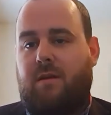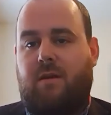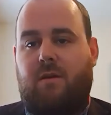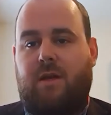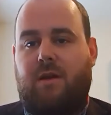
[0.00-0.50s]

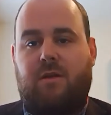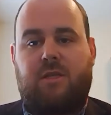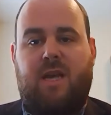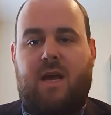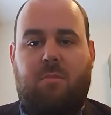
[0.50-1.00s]
you know, I could have
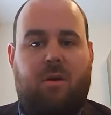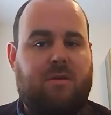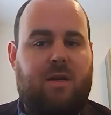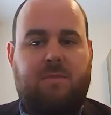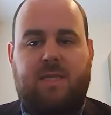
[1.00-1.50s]
just had a
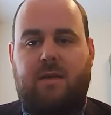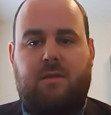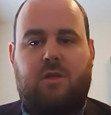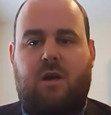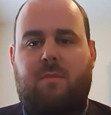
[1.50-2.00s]
part-time
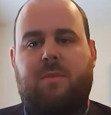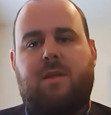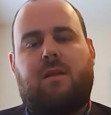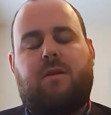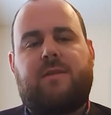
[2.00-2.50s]
sales job to
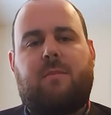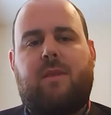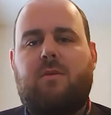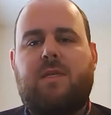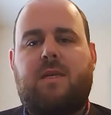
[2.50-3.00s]
learn some of
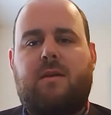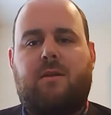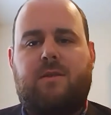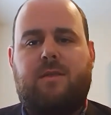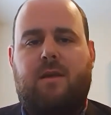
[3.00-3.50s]
those
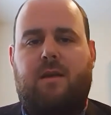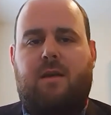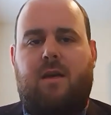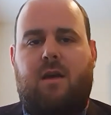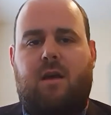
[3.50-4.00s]
skills.
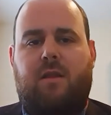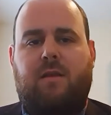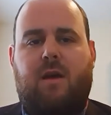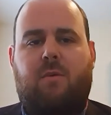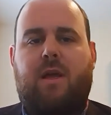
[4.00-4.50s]
Uh, I
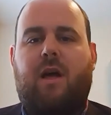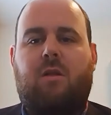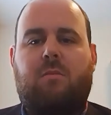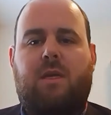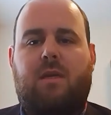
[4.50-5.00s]
think that would have
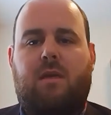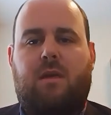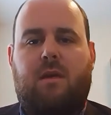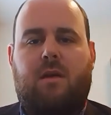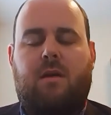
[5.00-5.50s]
helped
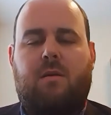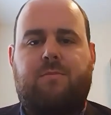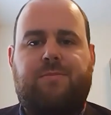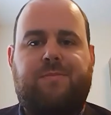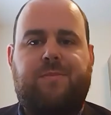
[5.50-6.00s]
me,
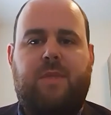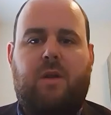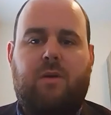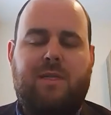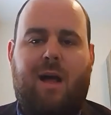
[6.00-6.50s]
um, you
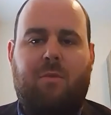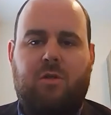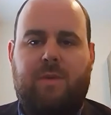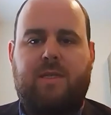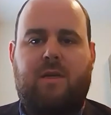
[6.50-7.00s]
know,
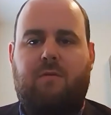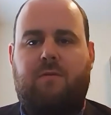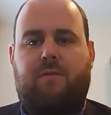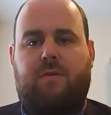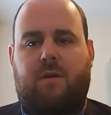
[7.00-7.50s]
establish myself
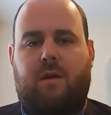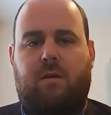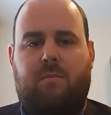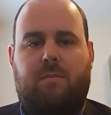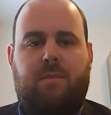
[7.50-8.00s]

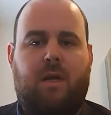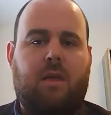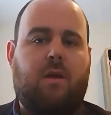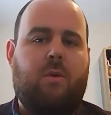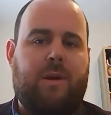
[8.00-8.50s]
um, a
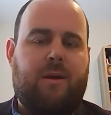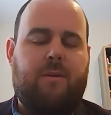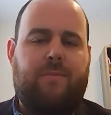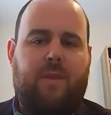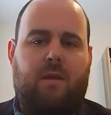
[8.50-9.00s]
lot quicker